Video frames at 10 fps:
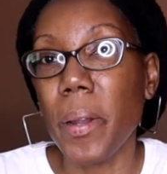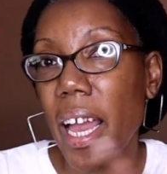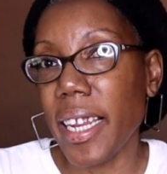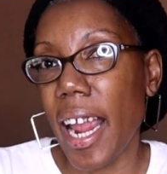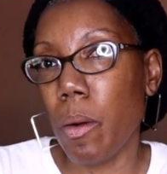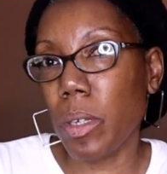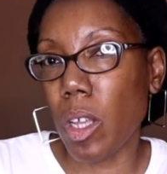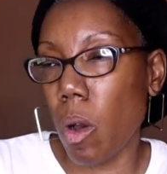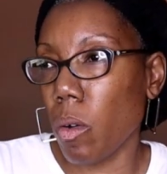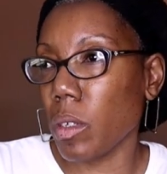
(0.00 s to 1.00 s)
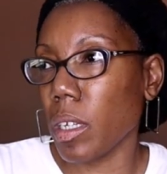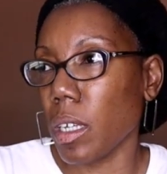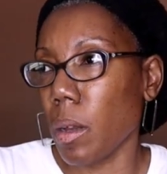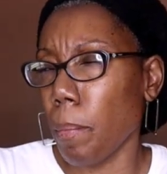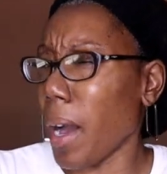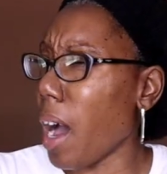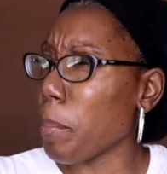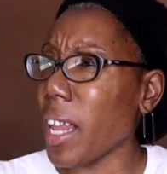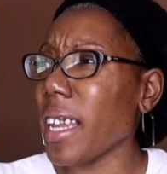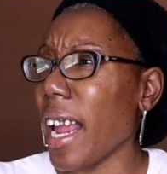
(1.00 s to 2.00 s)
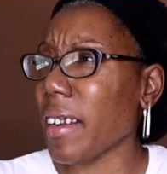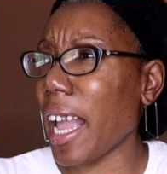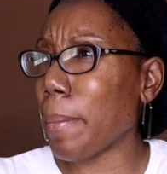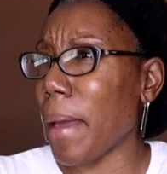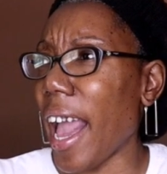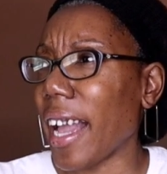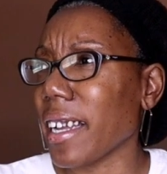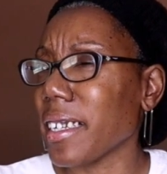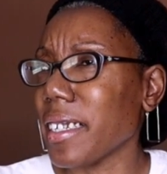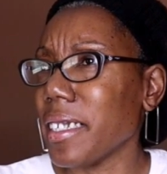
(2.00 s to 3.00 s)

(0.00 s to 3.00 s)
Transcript: Bloodhair was on, but Bloodhair came back.